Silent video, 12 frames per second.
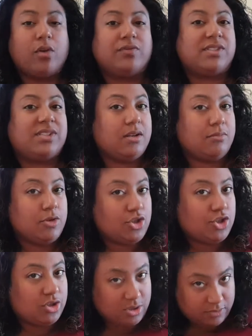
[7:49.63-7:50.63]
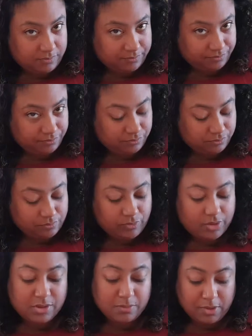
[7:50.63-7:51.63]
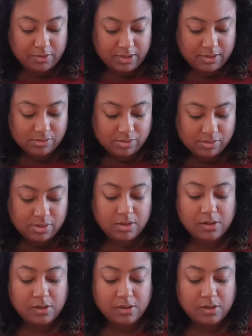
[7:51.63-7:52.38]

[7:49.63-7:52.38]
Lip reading: of cinnamon sugar, to be honest.